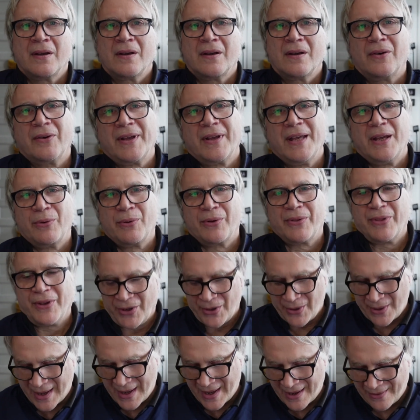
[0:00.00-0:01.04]
Okay, well, there
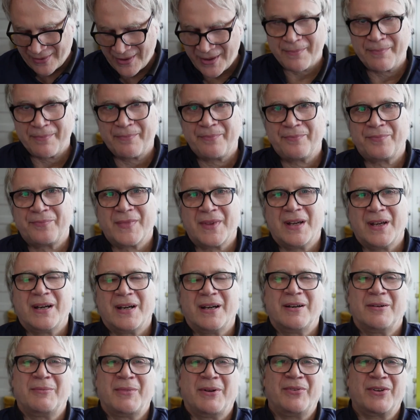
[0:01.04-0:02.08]
you have it.
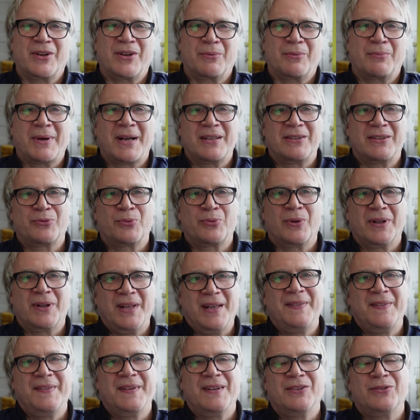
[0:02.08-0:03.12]
I figure I might as well
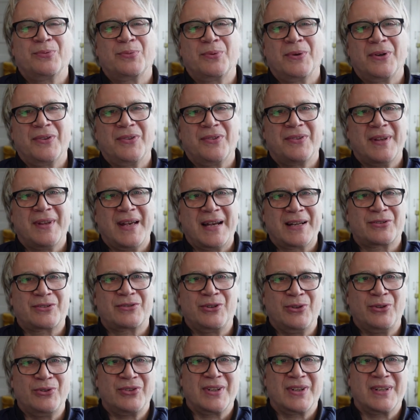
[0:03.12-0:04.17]
end this with
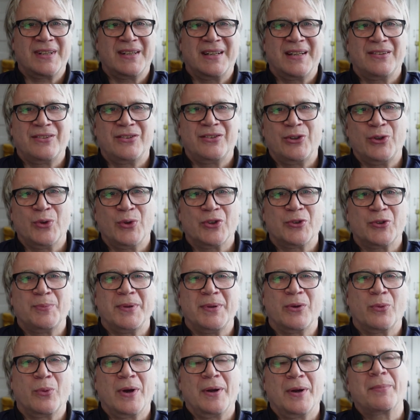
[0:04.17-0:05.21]
actually using it as a
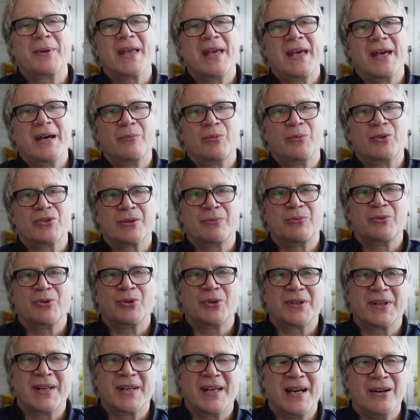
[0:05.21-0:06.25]
USB webcam, which I'm
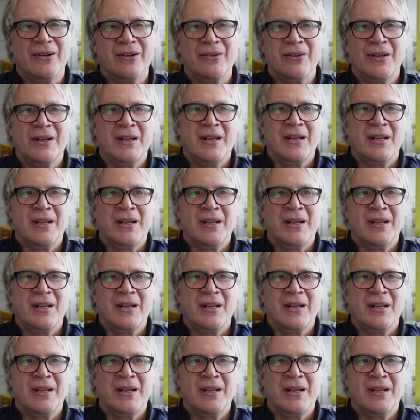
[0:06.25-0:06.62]
doing now.